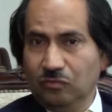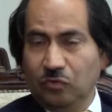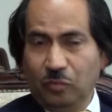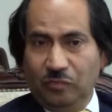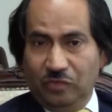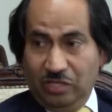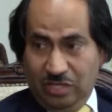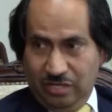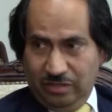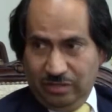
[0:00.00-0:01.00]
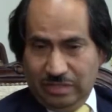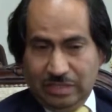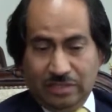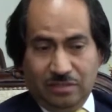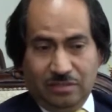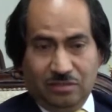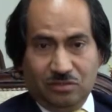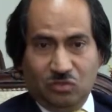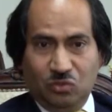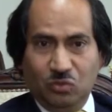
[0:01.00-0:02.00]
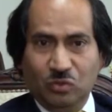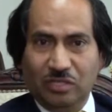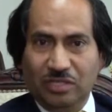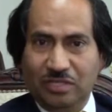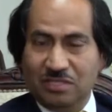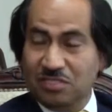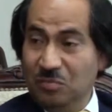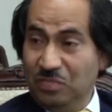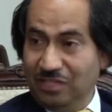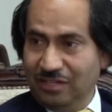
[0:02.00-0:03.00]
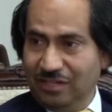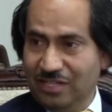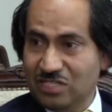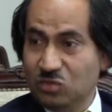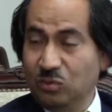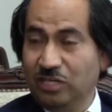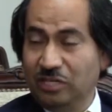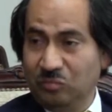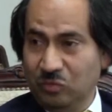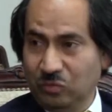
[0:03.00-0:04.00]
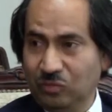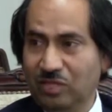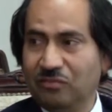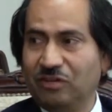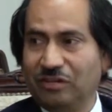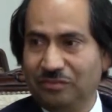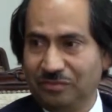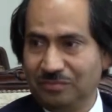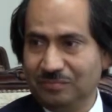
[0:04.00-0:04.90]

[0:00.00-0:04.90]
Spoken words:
From there, I took the seminar, the classes, to learn more, to learn further.